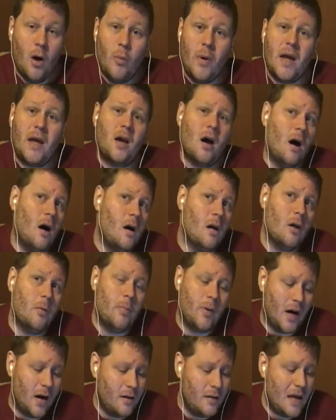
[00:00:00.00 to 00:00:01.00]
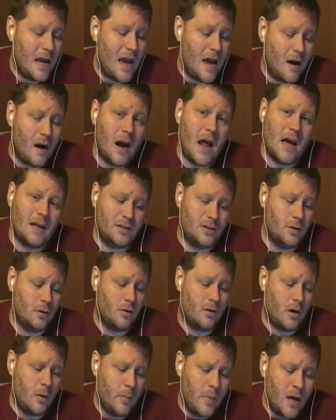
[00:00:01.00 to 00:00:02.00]
We call upon the
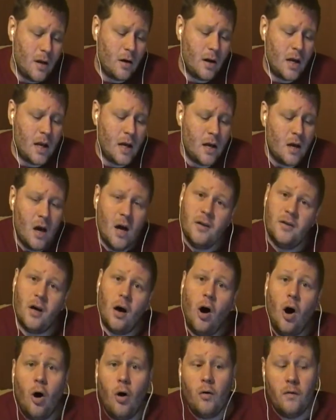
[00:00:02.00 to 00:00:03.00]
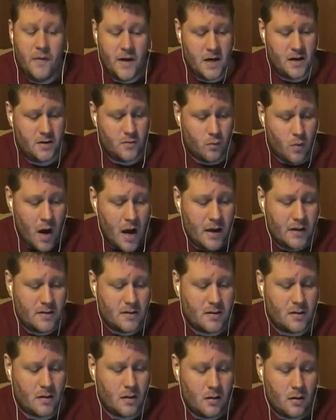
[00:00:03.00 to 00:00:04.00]
international community to hold these
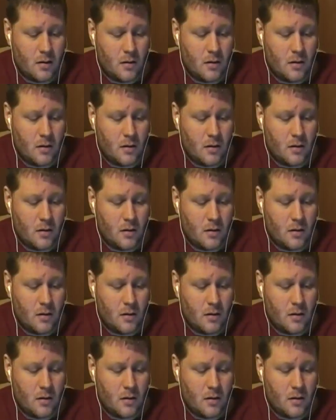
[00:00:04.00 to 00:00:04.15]
rights